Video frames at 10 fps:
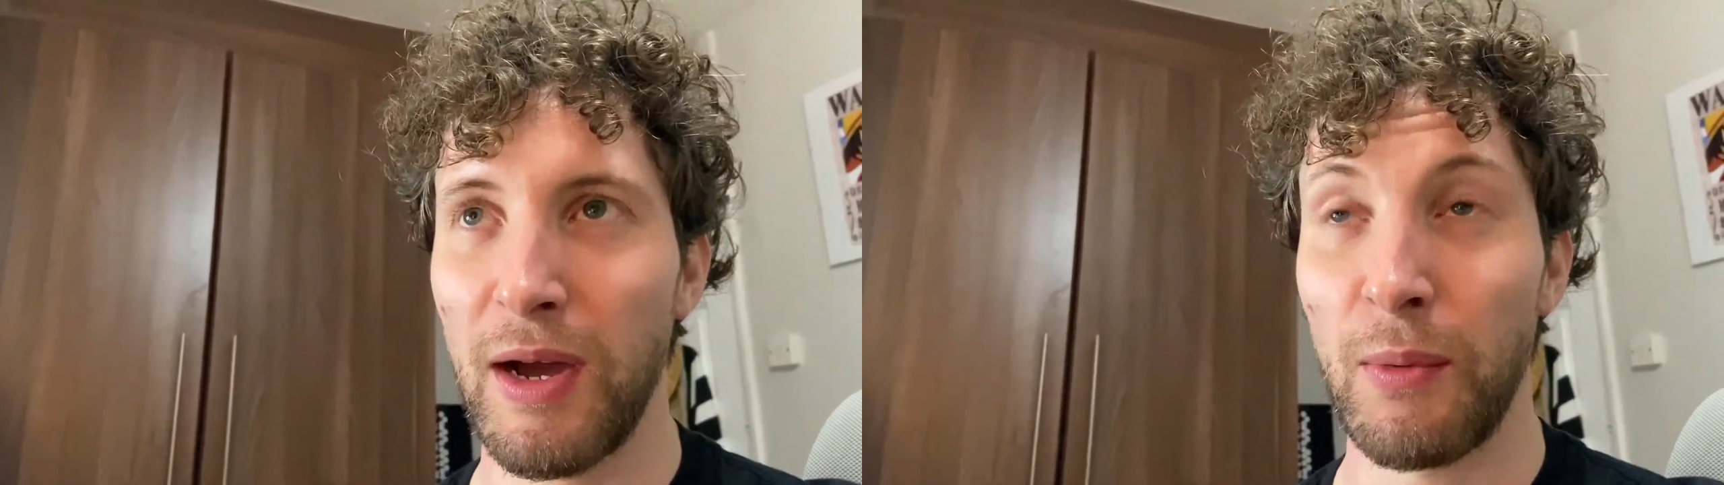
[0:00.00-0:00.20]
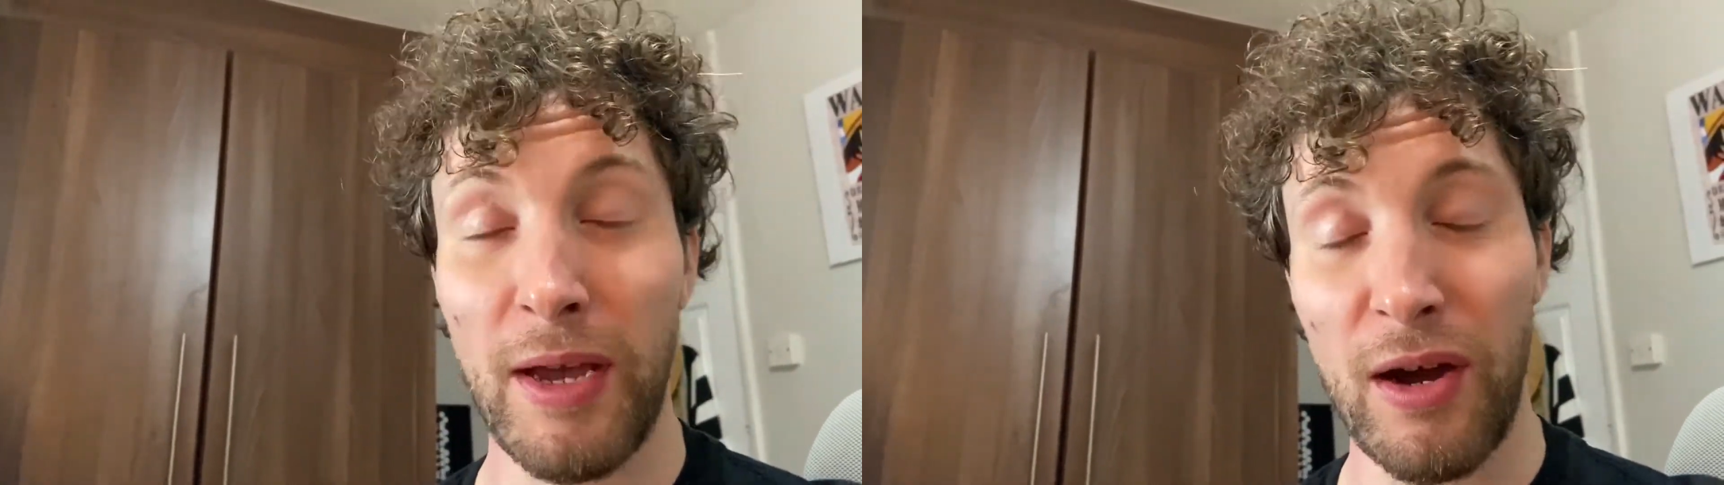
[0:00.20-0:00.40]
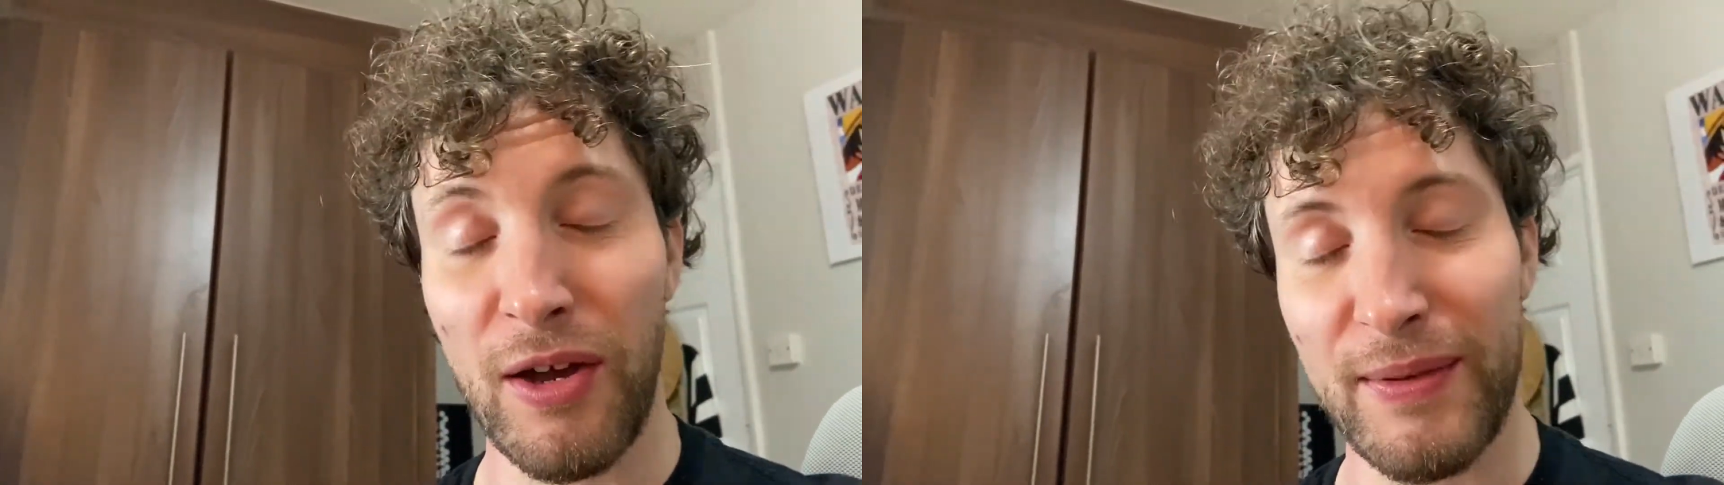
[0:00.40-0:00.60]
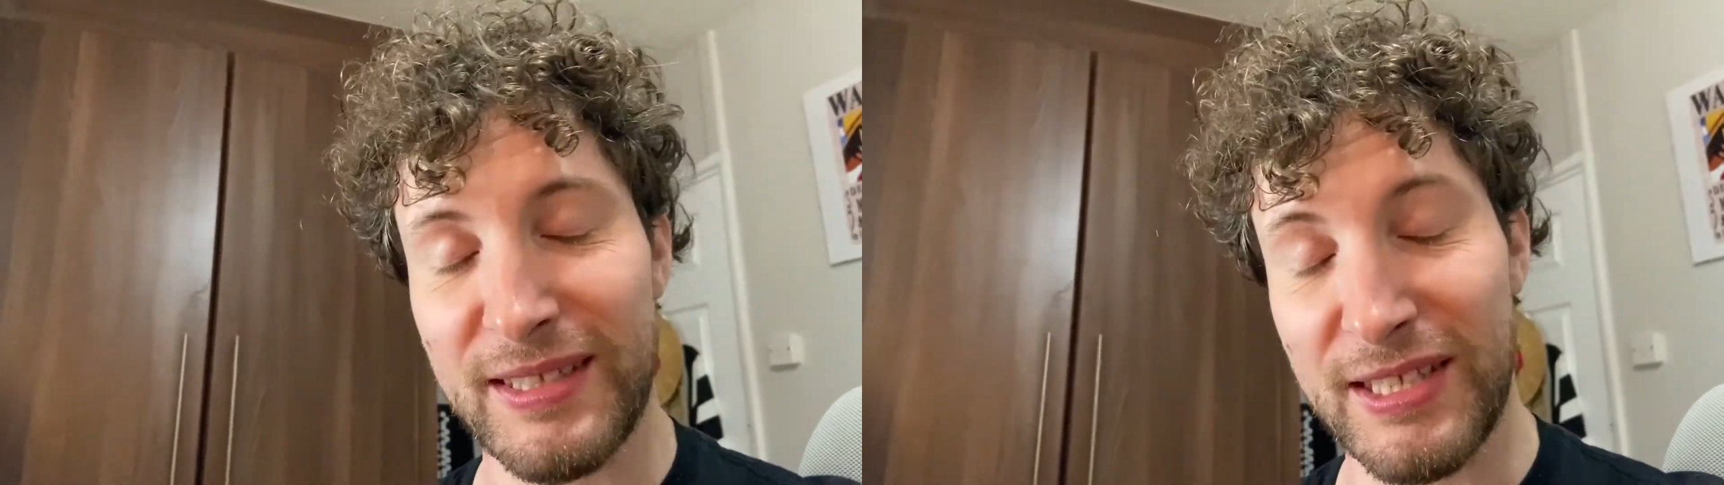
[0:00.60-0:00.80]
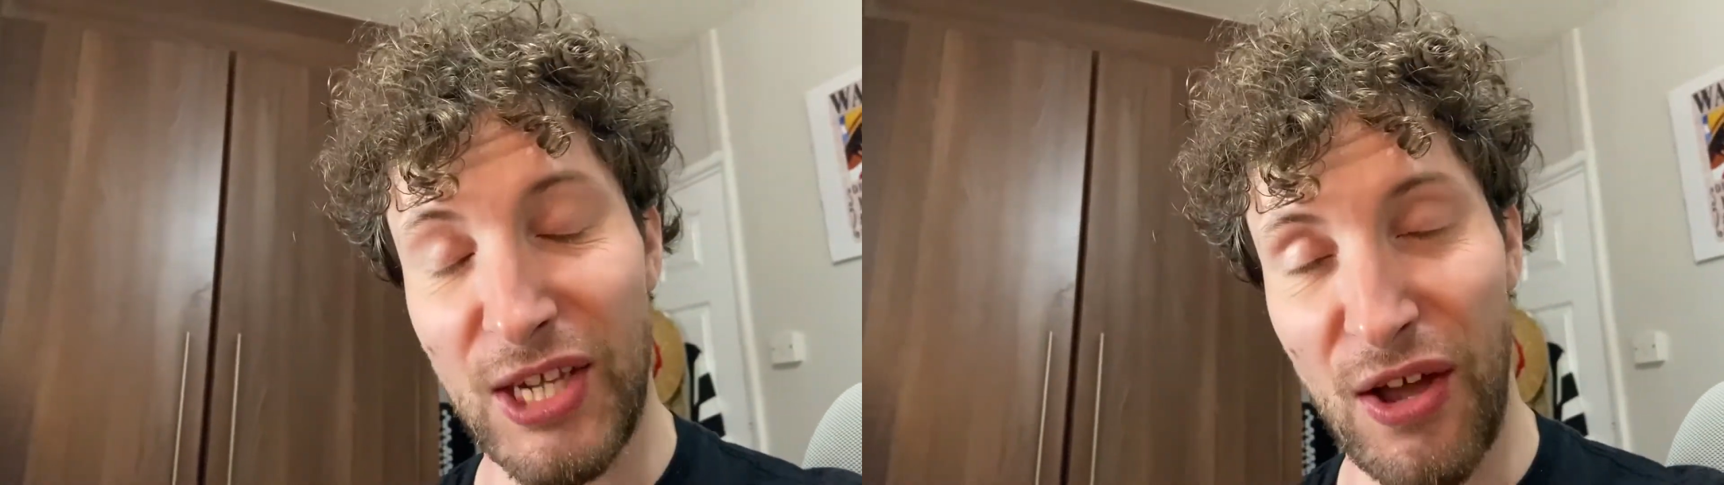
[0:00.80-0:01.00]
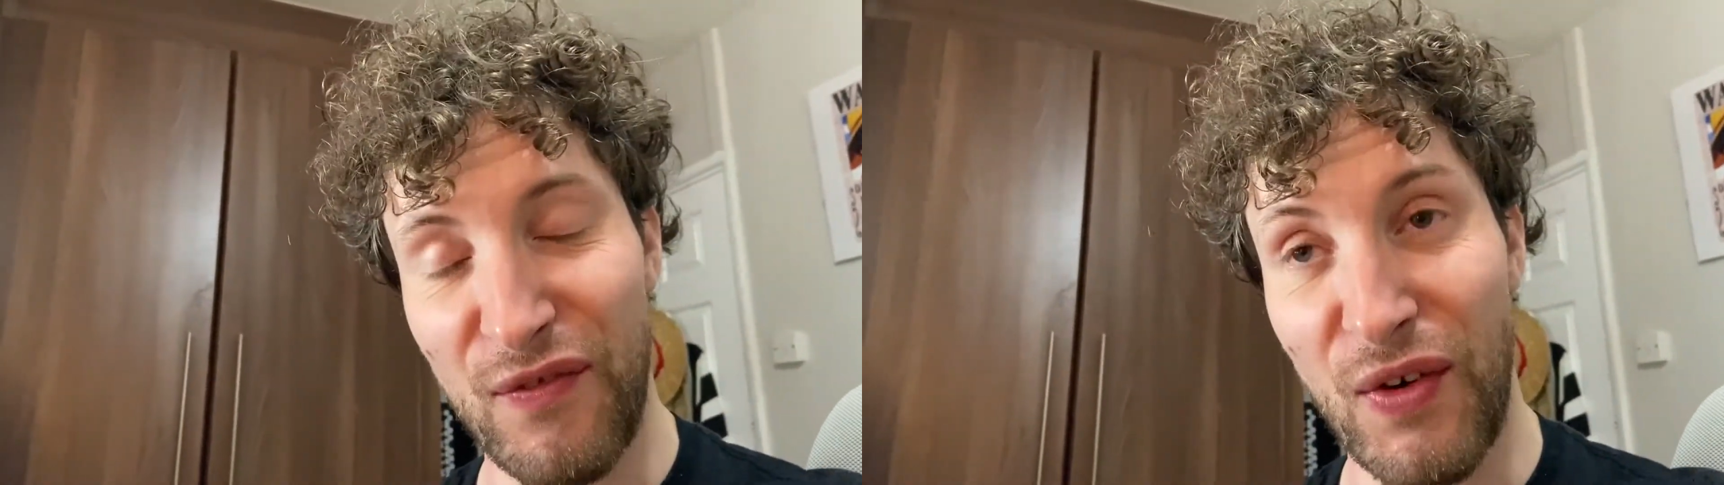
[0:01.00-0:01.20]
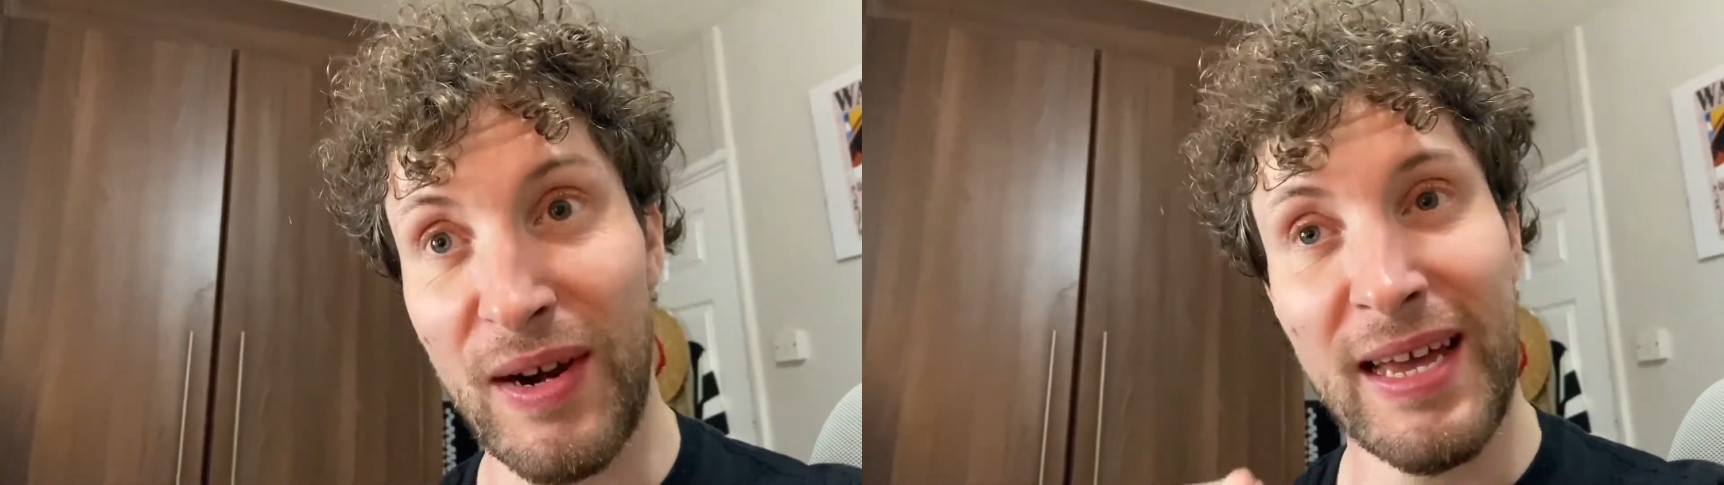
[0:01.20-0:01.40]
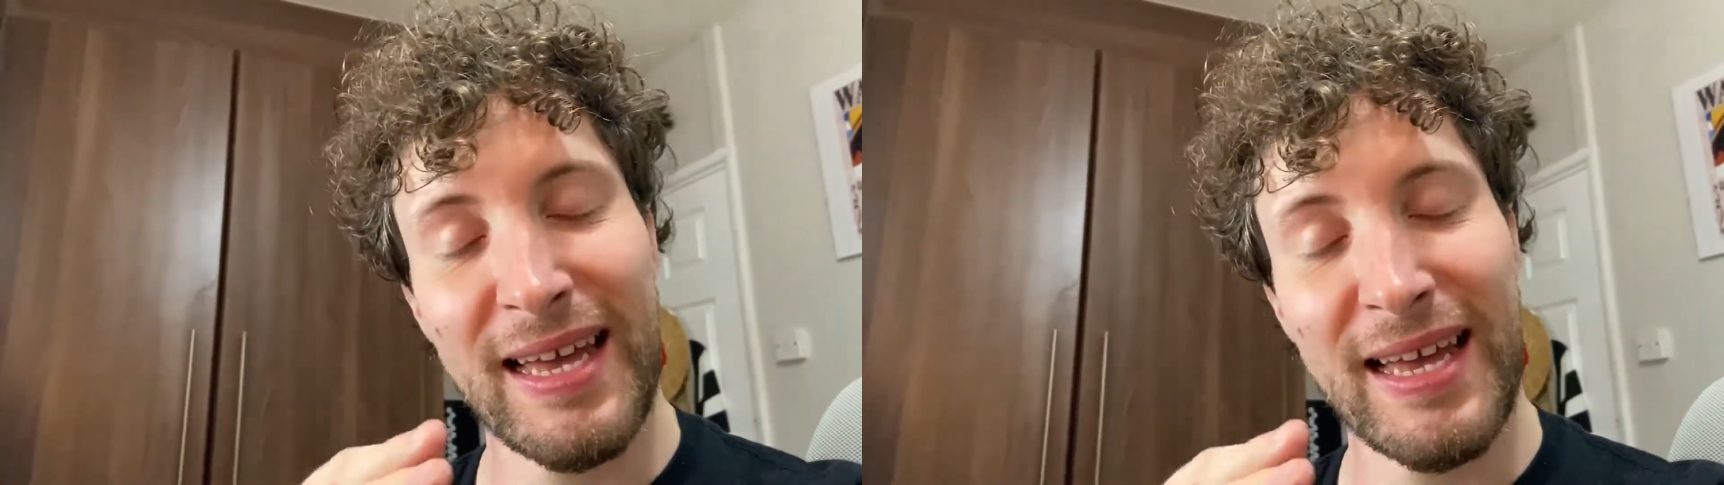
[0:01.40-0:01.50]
We are going to Tython,